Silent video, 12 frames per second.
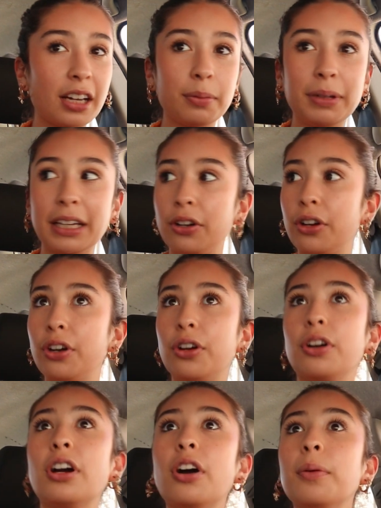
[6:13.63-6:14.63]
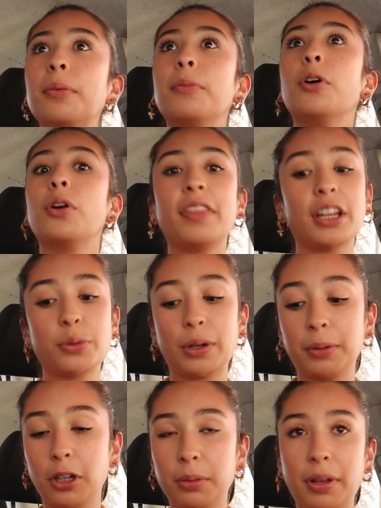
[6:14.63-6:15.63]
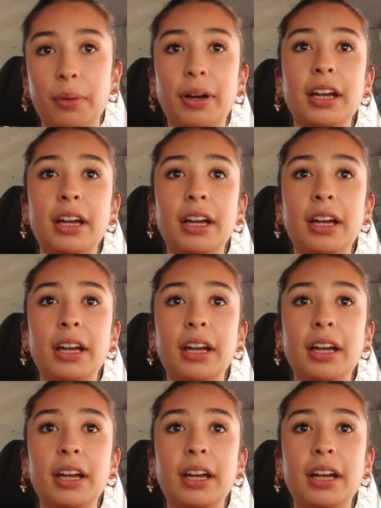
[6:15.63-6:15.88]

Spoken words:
I'd be at her, oh that's where I'm going by the way.